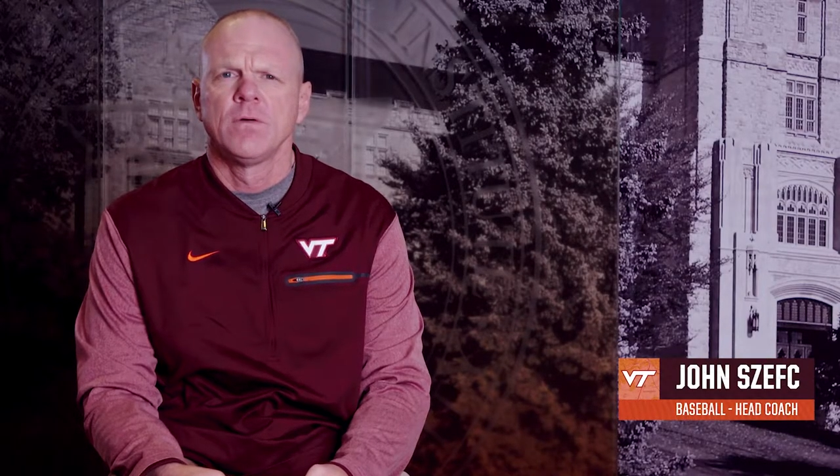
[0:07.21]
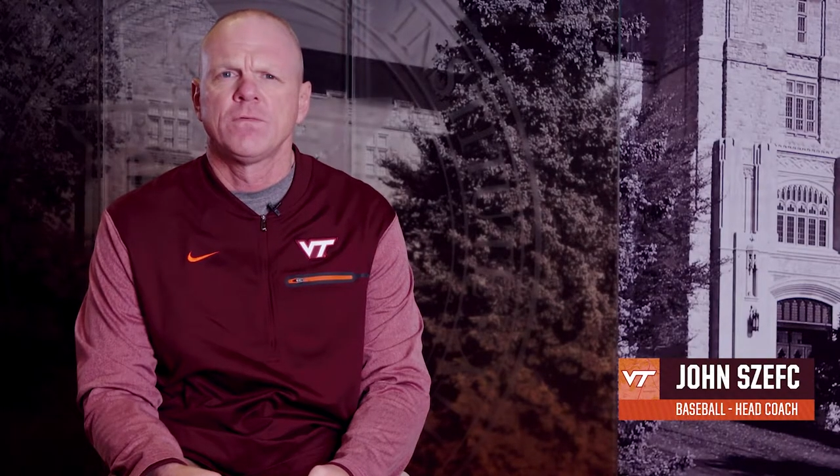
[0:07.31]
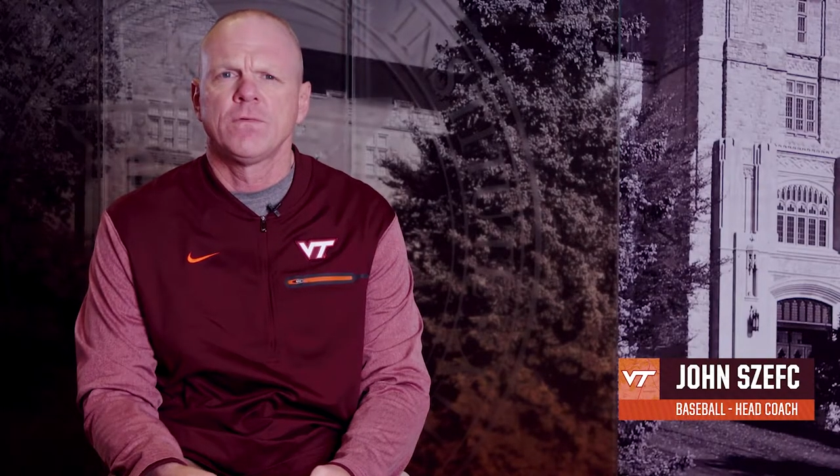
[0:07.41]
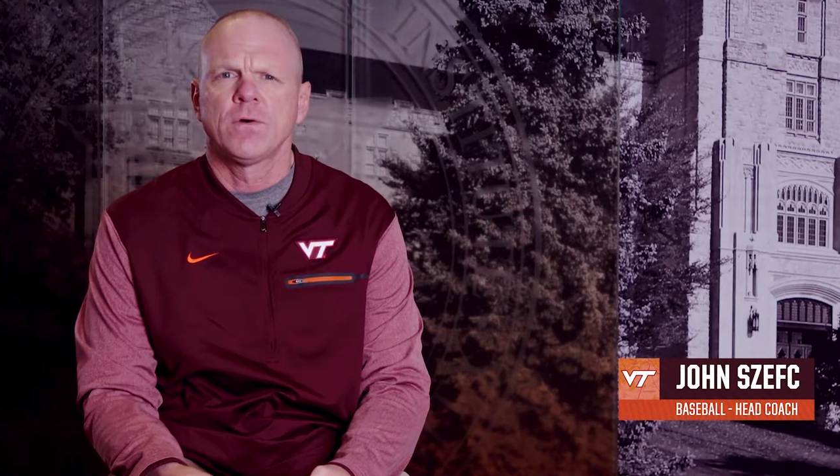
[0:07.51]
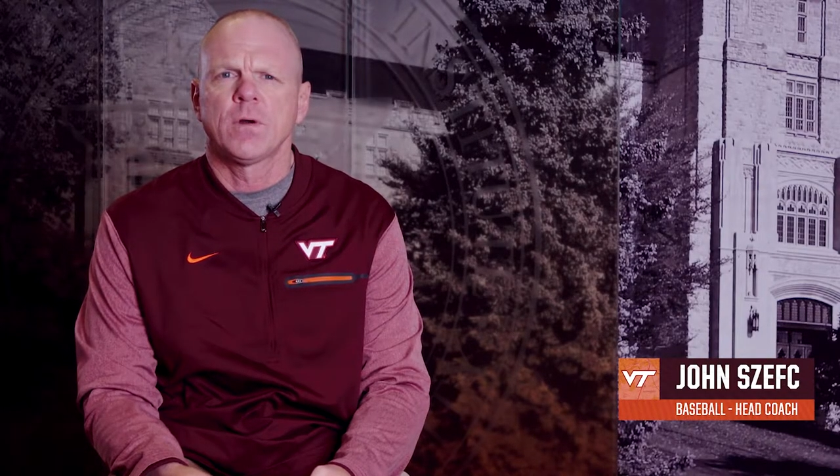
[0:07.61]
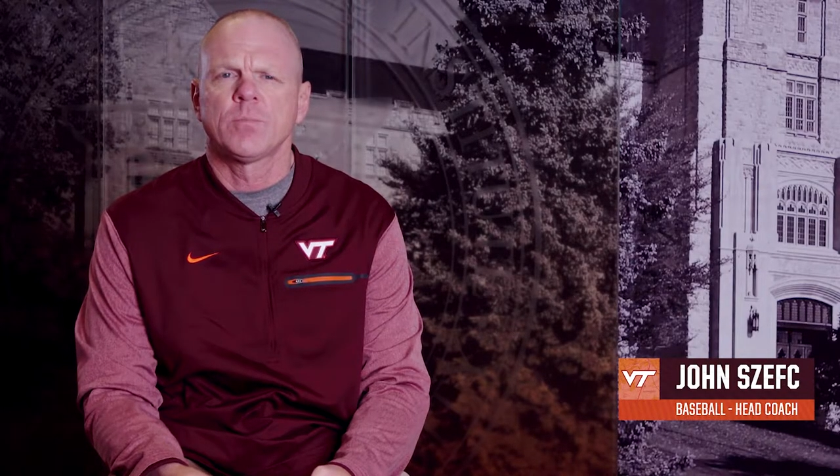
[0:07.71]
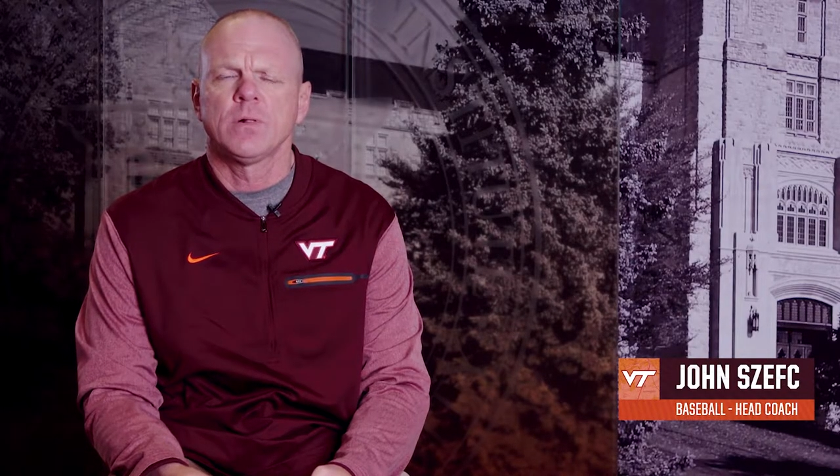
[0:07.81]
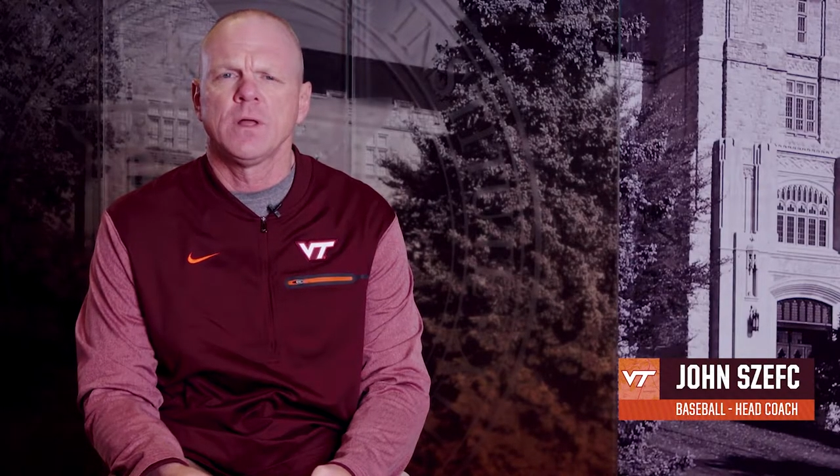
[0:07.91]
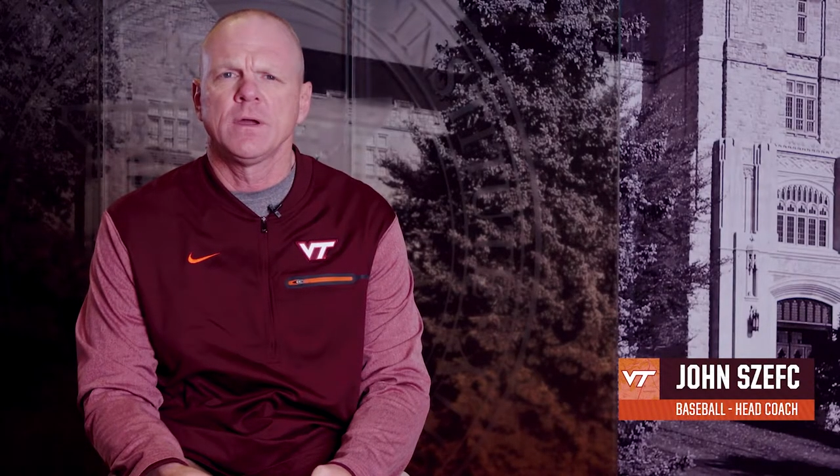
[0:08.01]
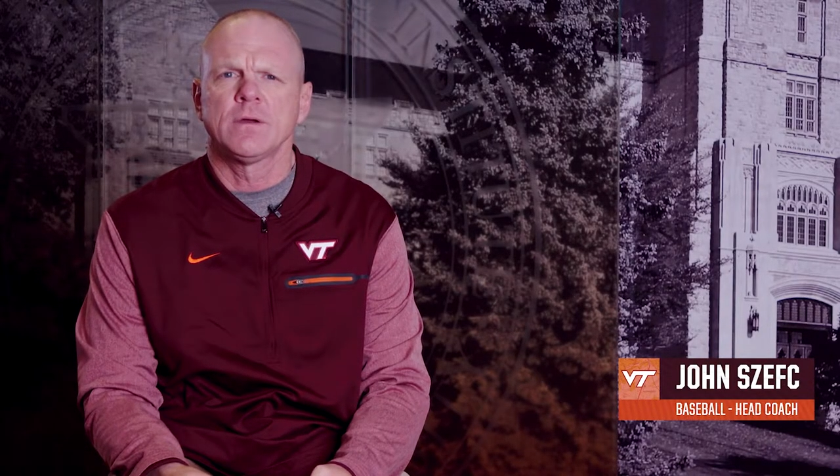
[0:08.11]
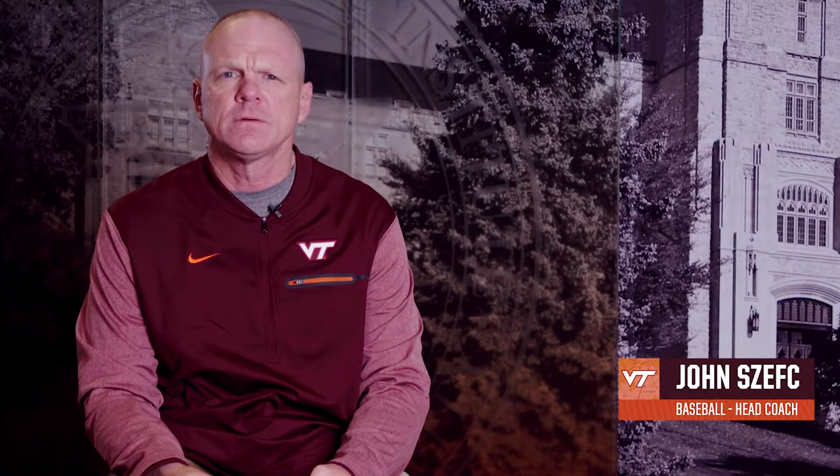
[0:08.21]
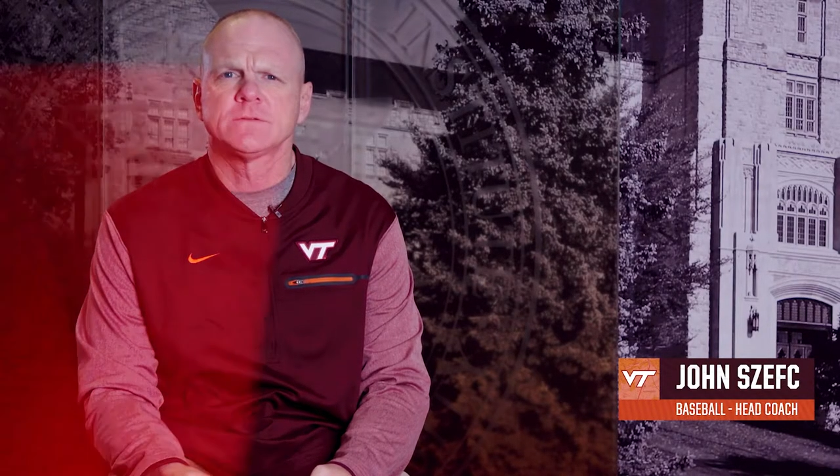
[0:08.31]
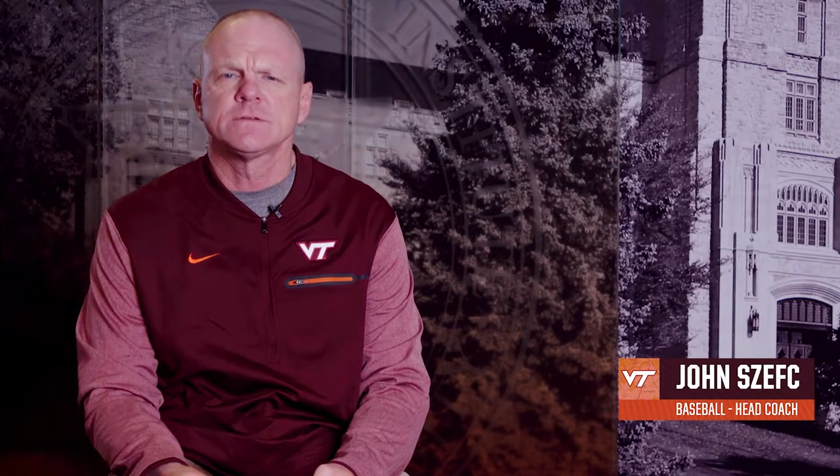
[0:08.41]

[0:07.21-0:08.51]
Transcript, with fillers: for our players,